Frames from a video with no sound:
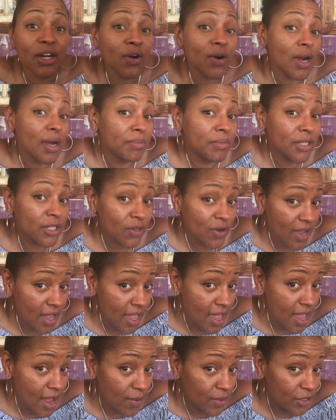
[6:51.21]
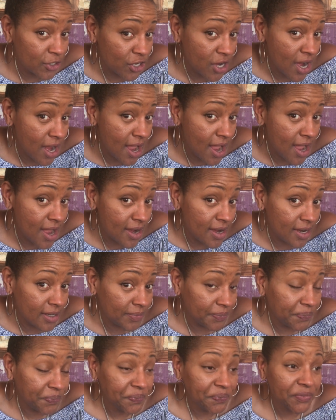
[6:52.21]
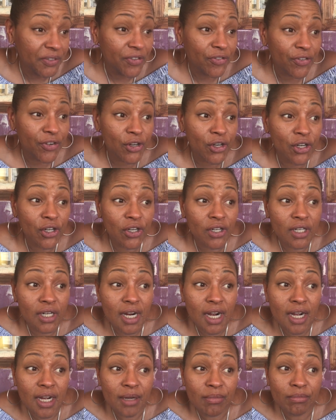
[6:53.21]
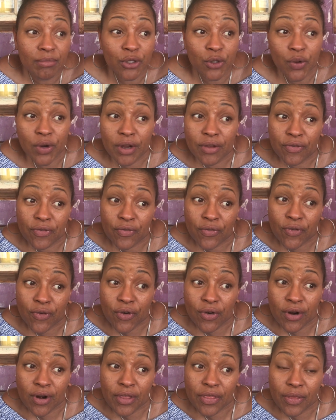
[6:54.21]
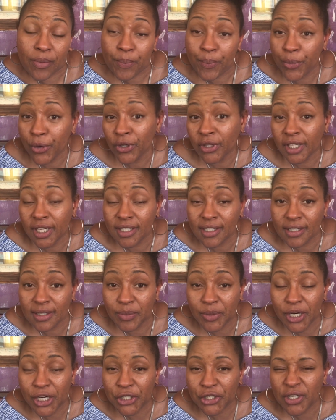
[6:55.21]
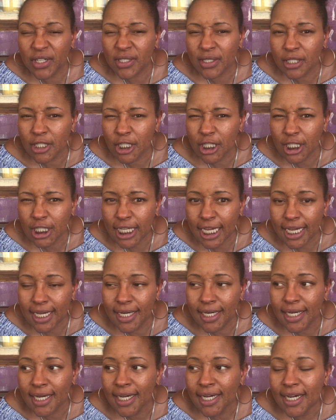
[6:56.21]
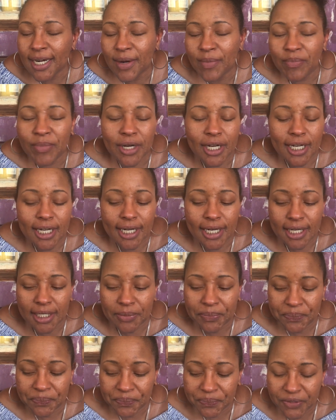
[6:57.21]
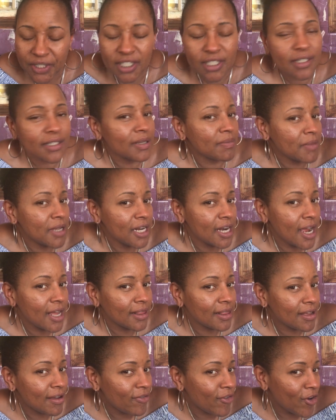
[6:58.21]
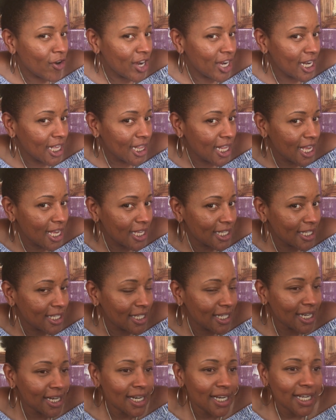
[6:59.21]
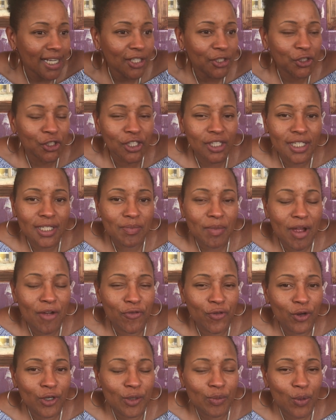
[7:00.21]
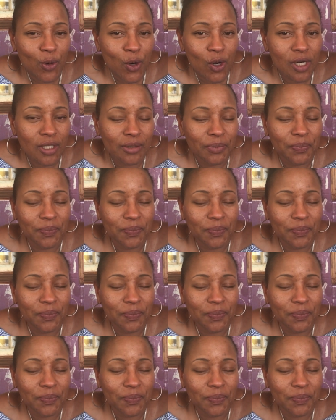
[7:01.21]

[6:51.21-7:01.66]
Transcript: I'm still hanging out with Cheyenne for her 24th birthday celebration. It's a little late, but it doesn't mean I love her any less. She's my firstborn.